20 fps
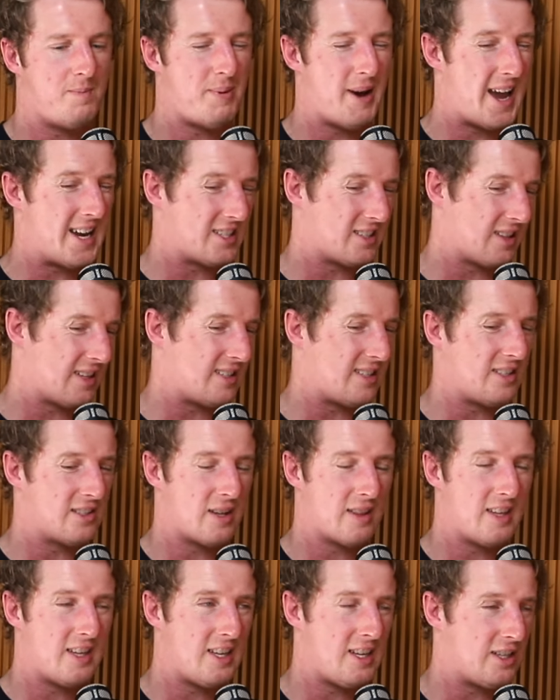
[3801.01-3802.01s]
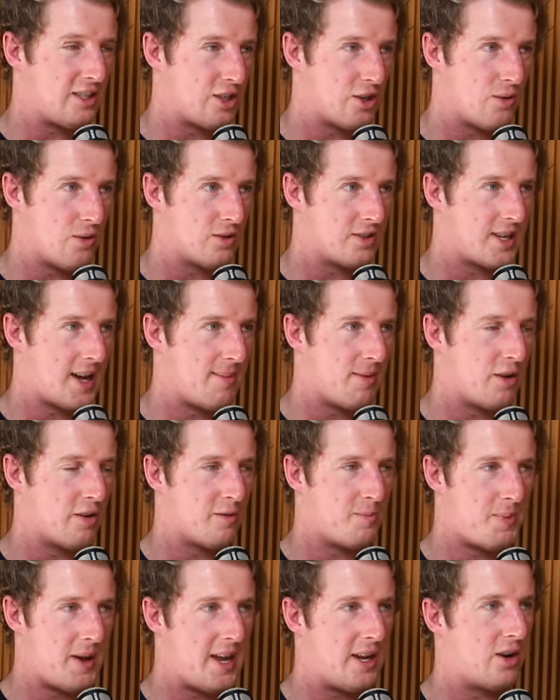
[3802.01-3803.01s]
basically since I think year two or something, who
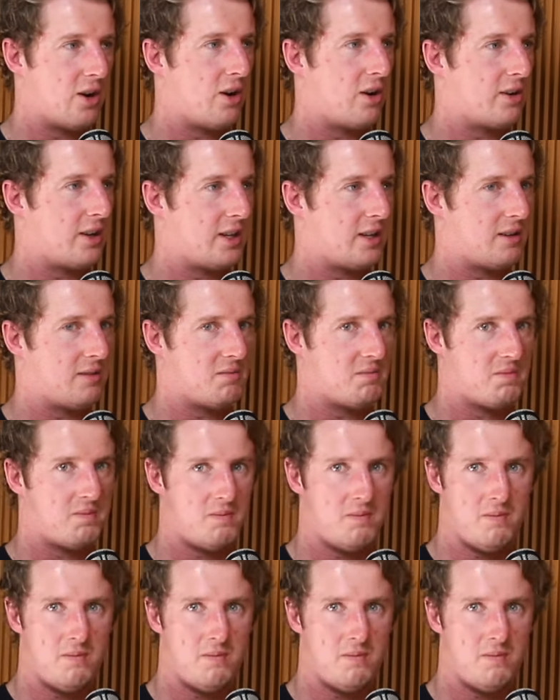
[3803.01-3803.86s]
have been on and,